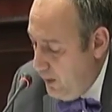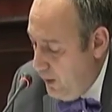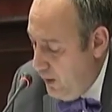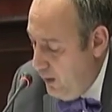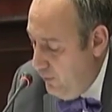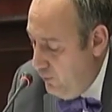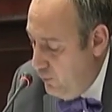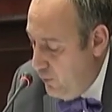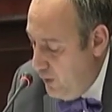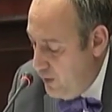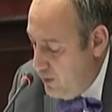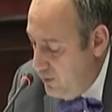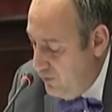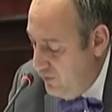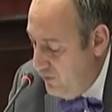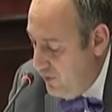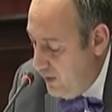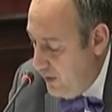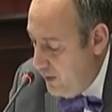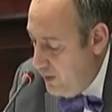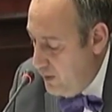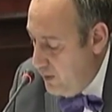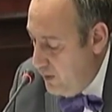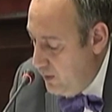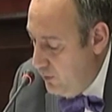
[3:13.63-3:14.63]
have
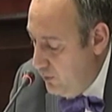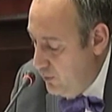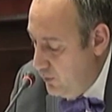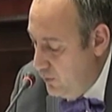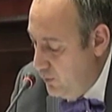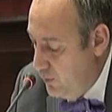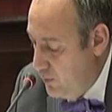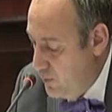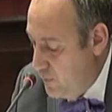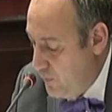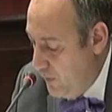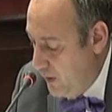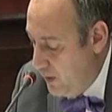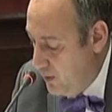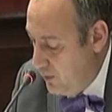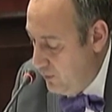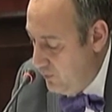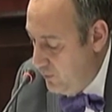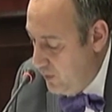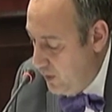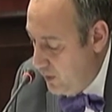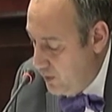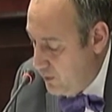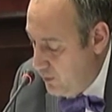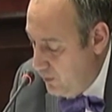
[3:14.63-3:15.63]
ratified in your
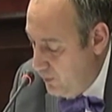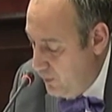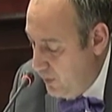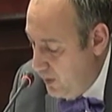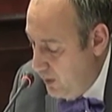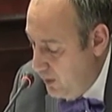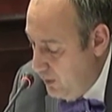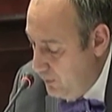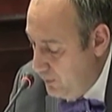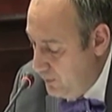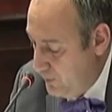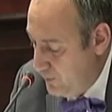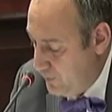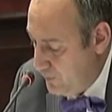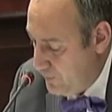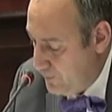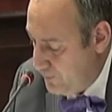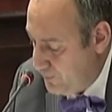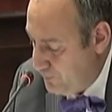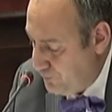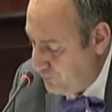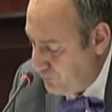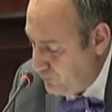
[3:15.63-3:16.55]
respective national parliaments.